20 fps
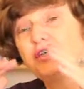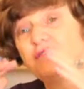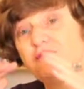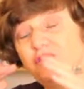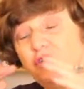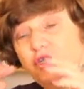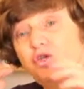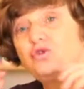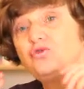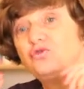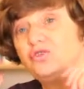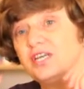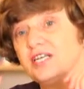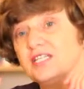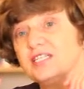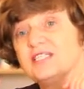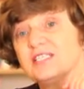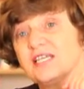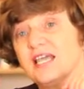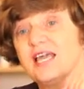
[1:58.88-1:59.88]
of
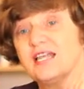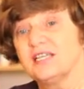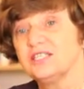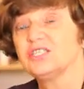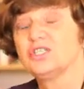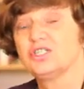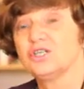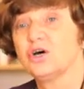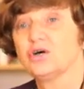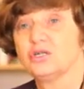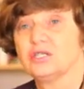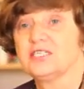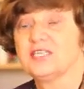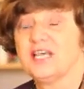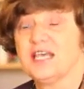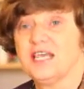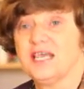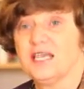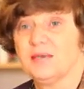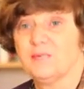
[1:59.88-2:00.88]
nutrients can start
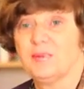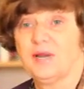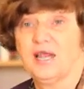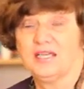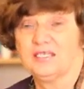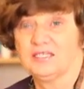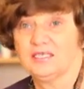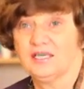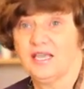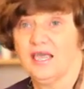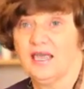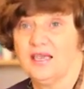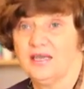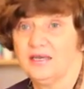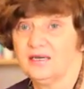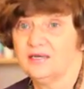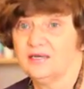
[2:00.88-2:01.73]
taking place again.